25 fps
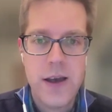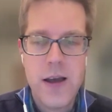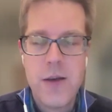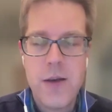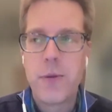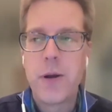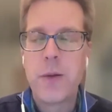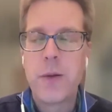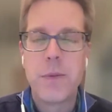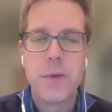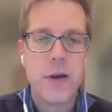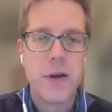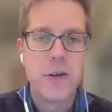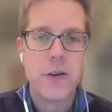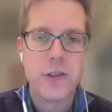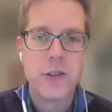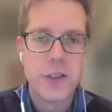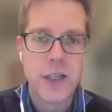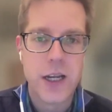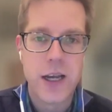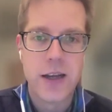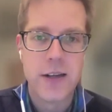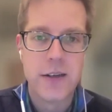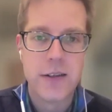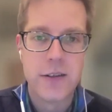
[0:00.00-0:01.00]
people
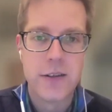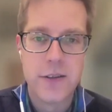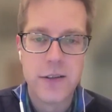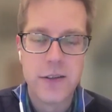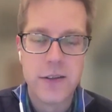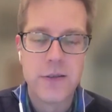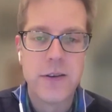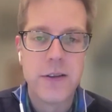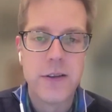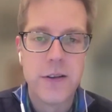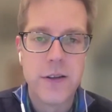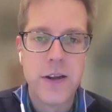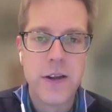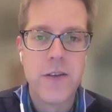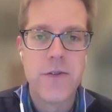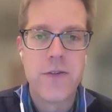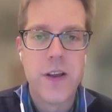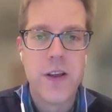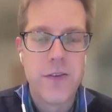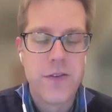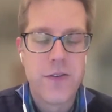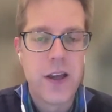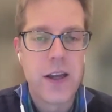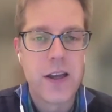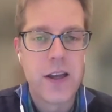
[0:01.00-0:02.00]
understand if
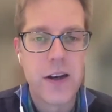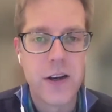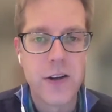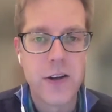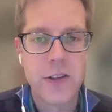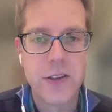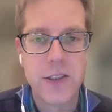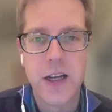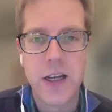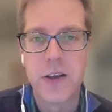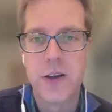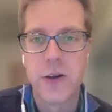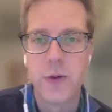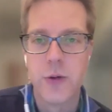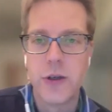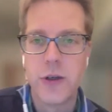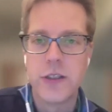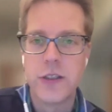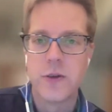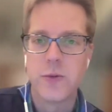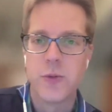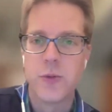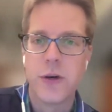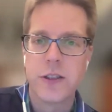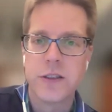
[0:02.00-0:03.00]
they can understand the
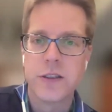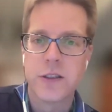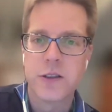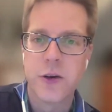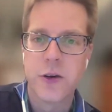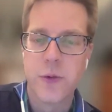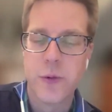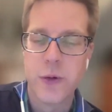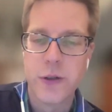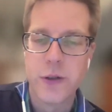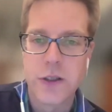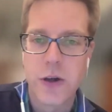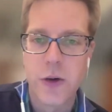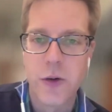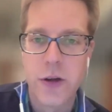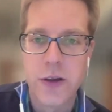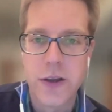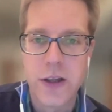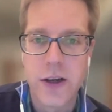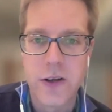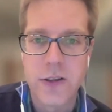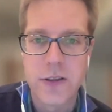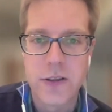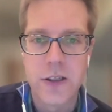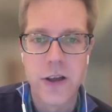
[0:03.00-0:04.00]
reason what's going
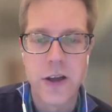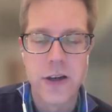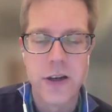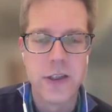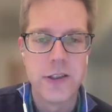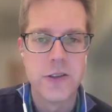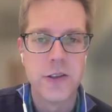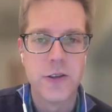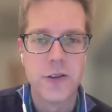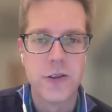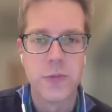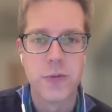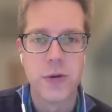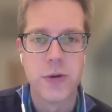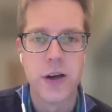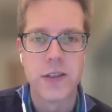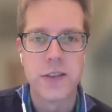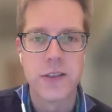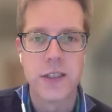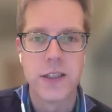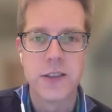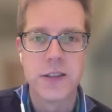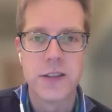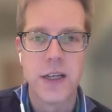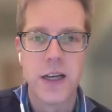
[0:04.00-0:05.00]
there, it's a lot easier to
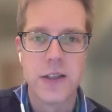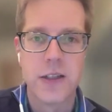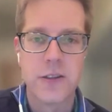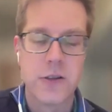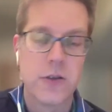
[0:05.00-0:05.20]
process that.